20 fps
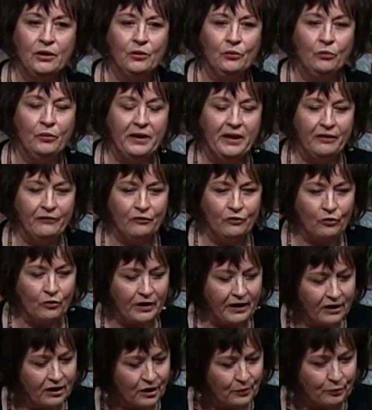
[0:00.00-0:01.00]
We have
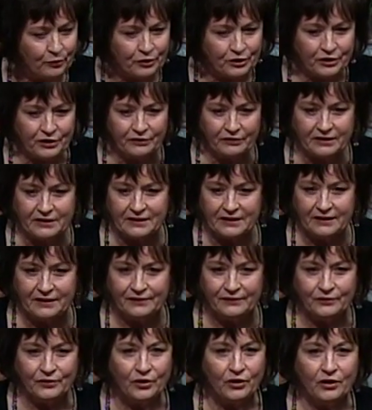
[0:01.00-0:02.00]
great opportunity.
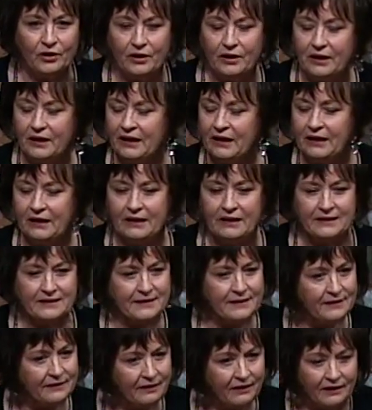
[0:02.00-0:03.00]
It is
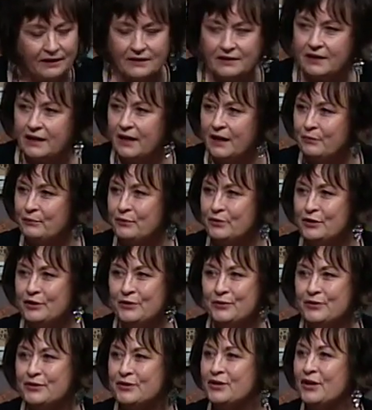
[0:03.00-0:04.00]
not time
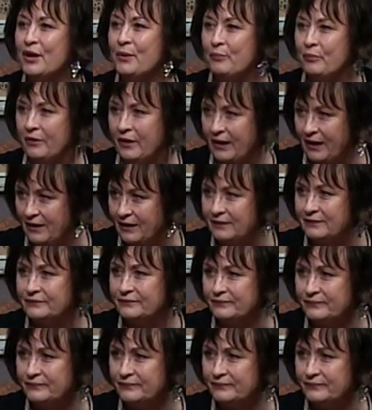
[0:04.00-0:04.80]
to stop praying.